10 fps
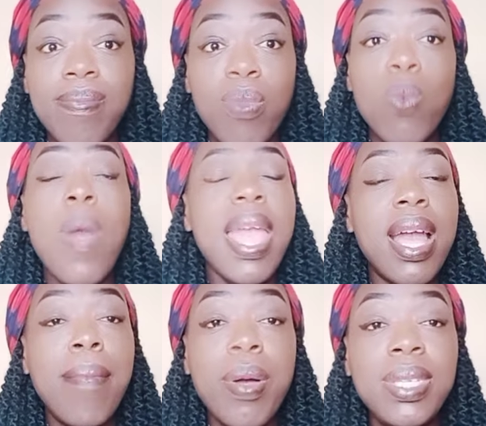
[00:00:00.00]
Why
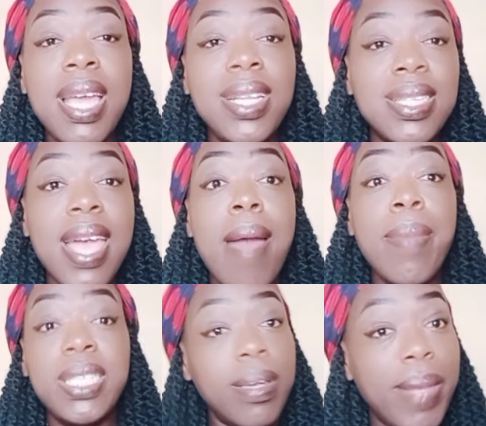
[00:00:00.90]
come out here and scam a
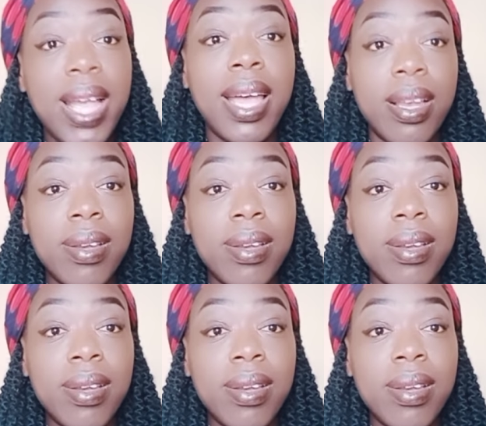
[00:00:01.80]
Jamaican?